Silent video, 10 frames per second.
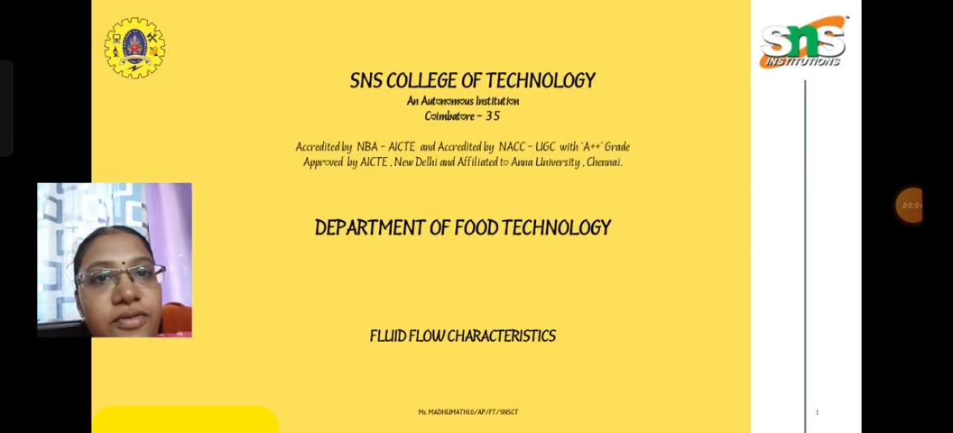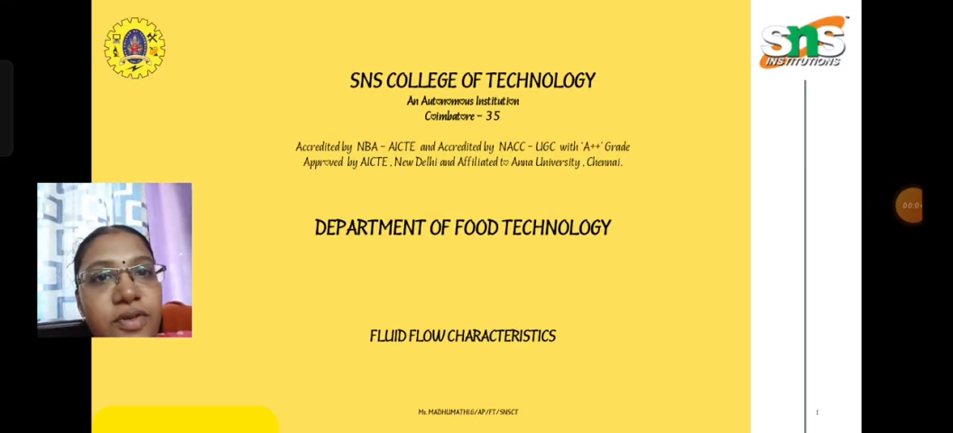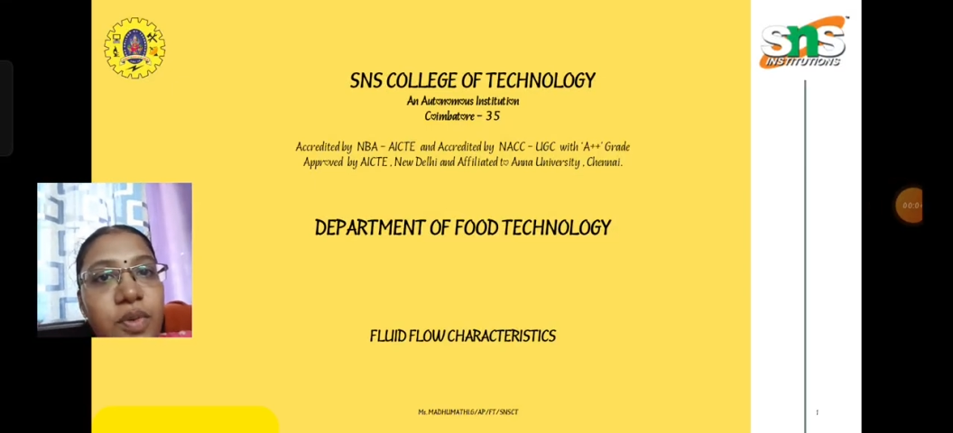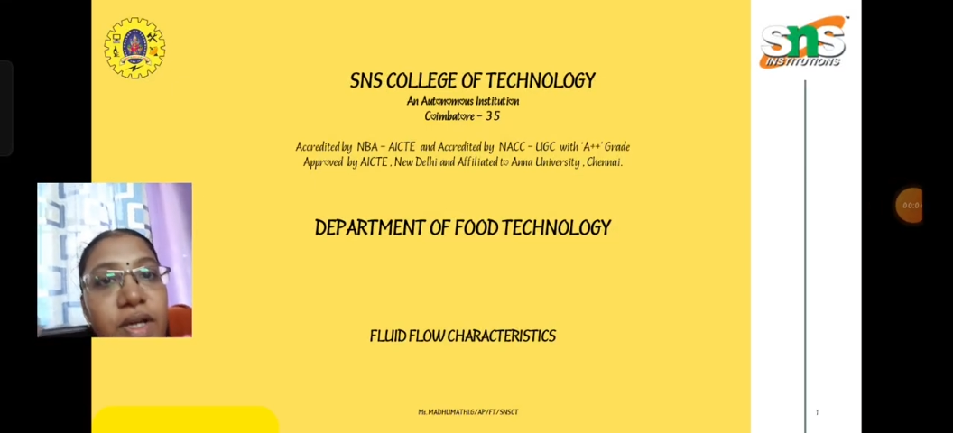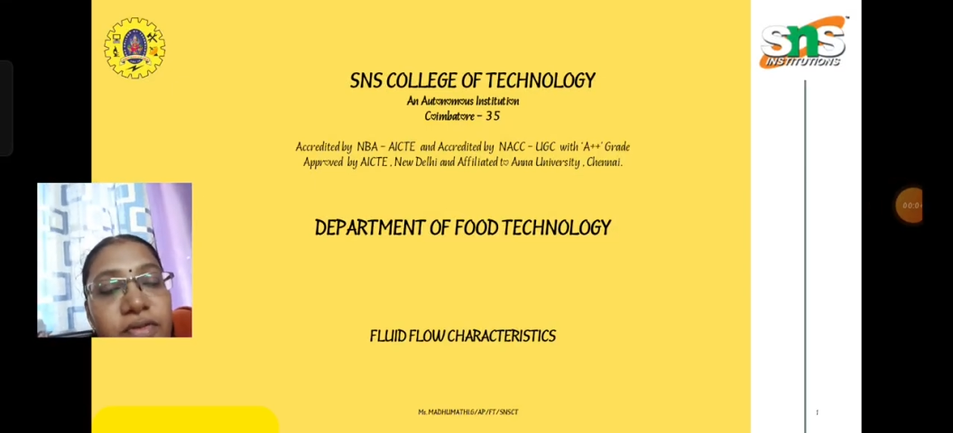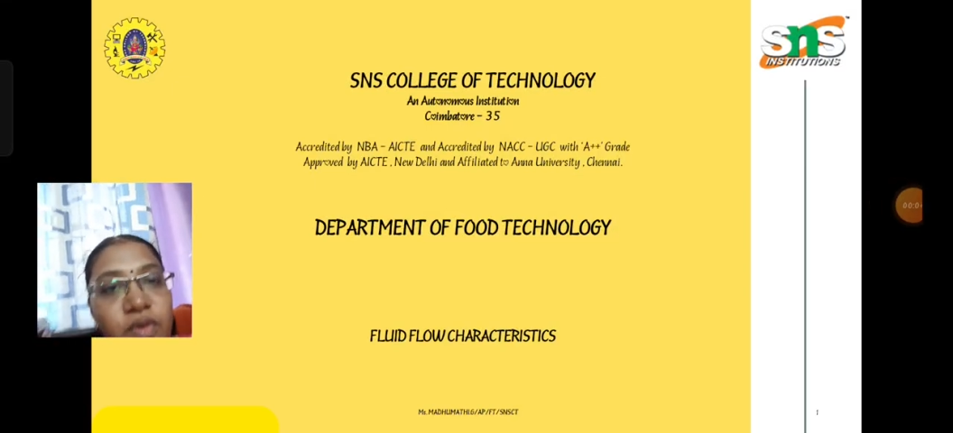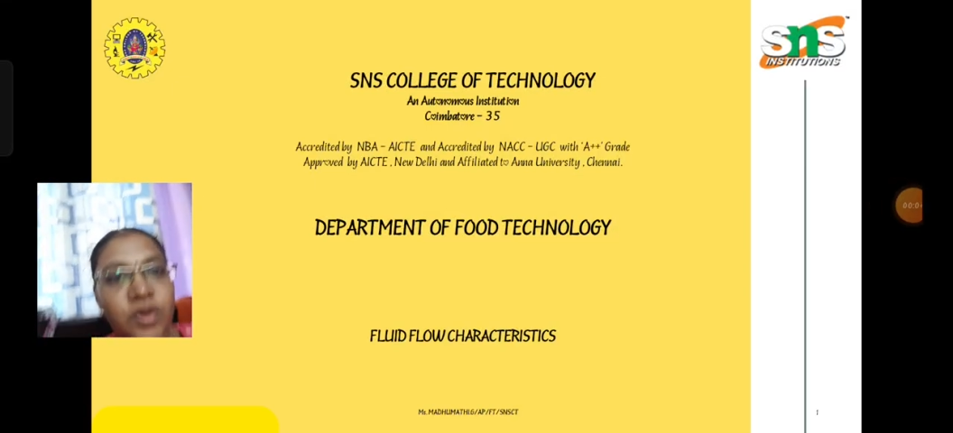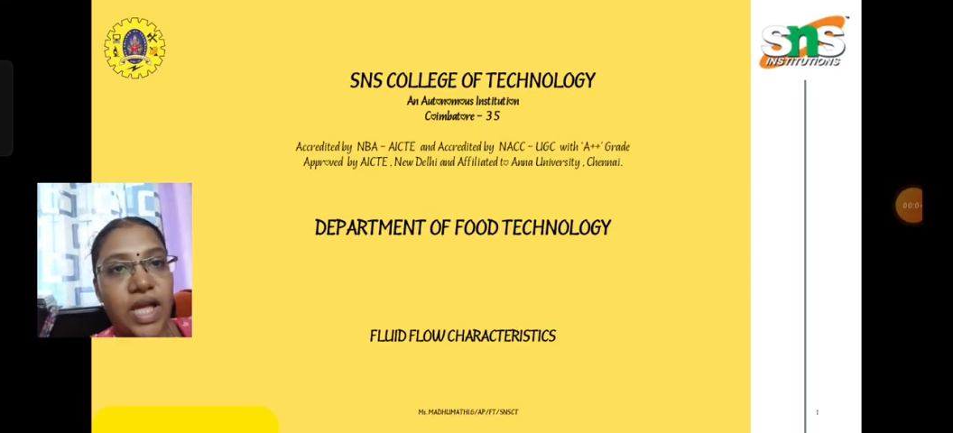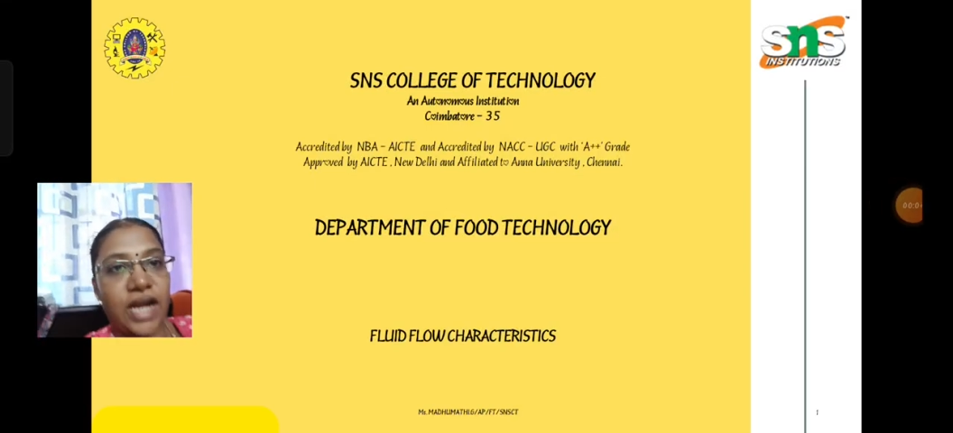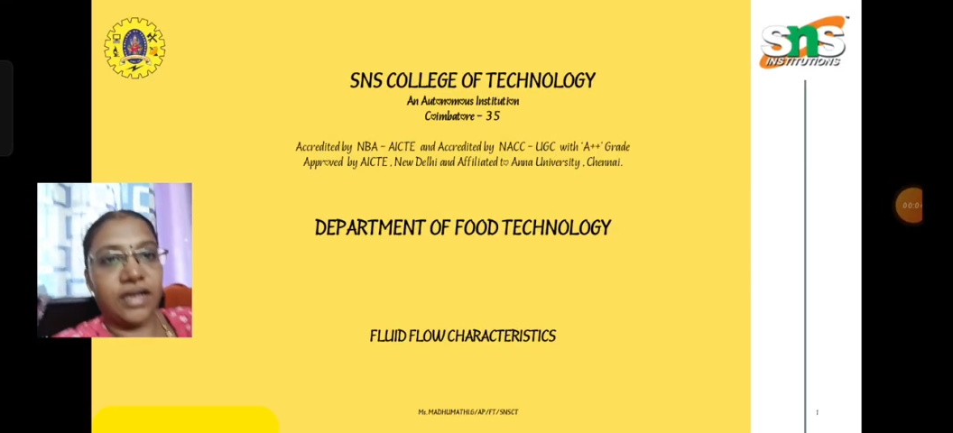fluid flow
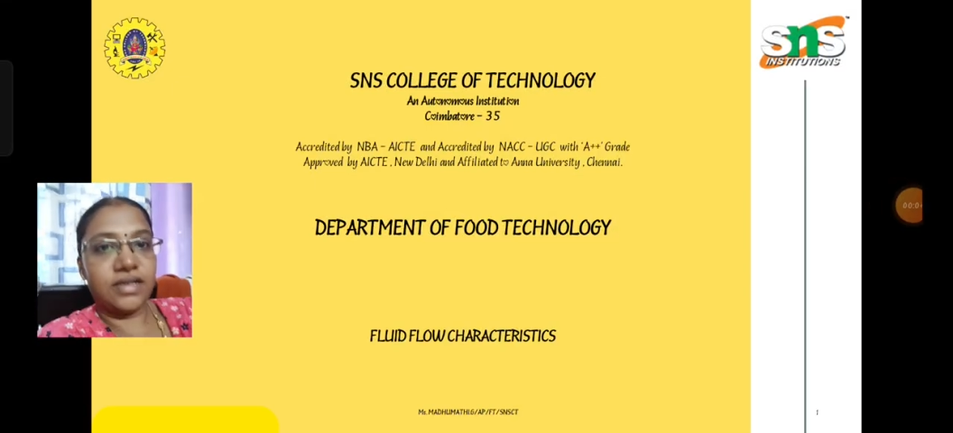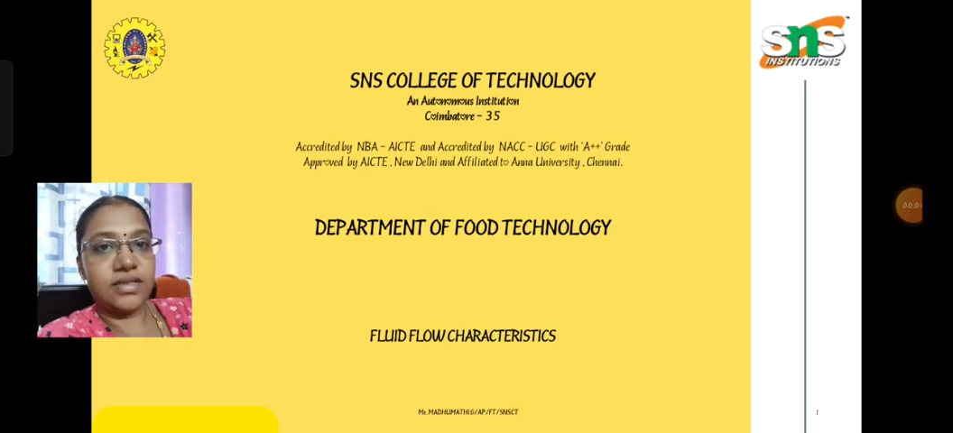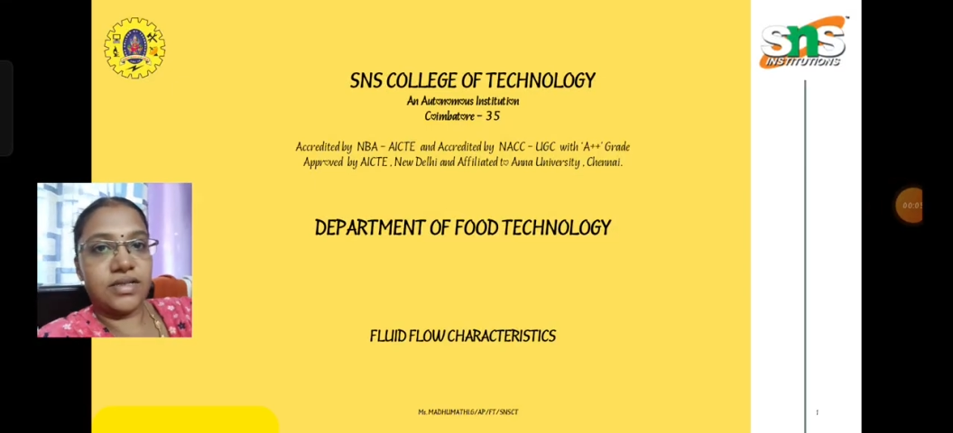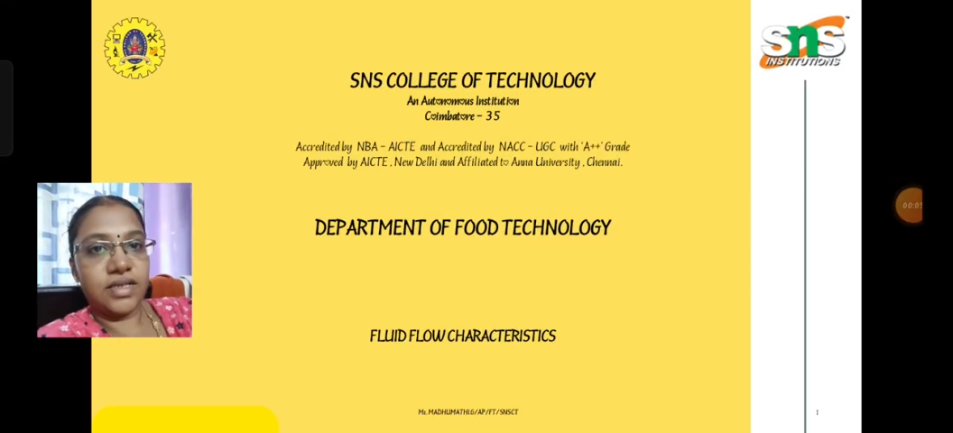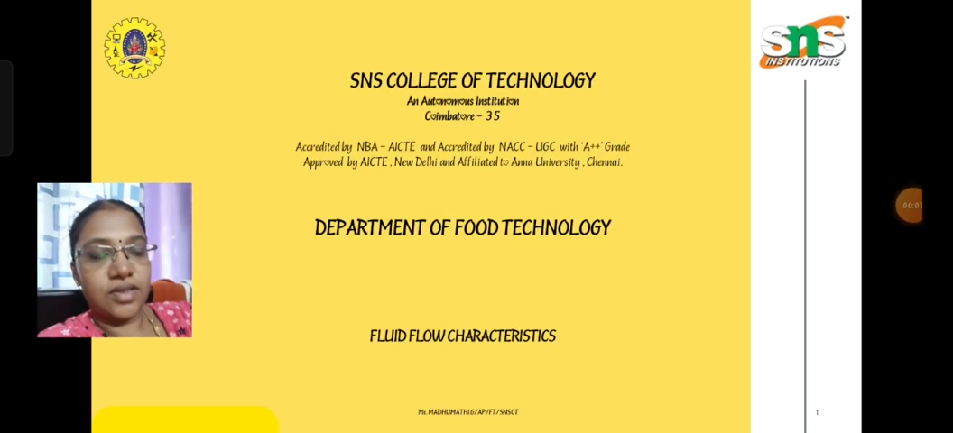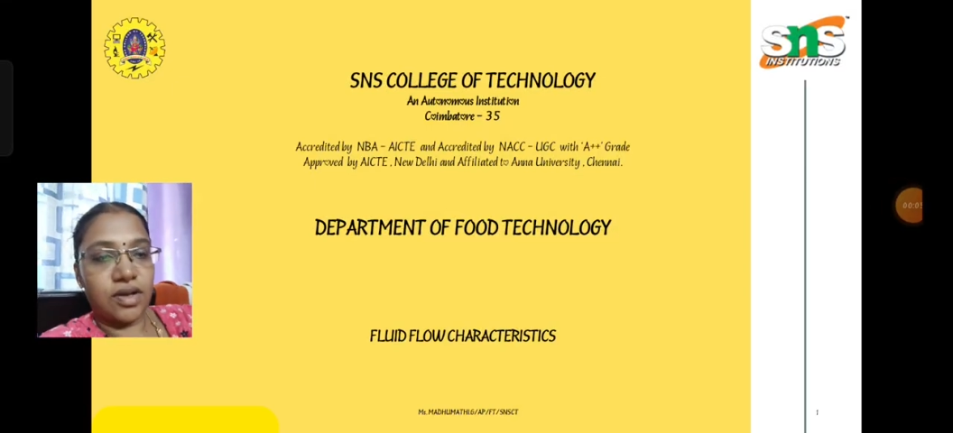characteristics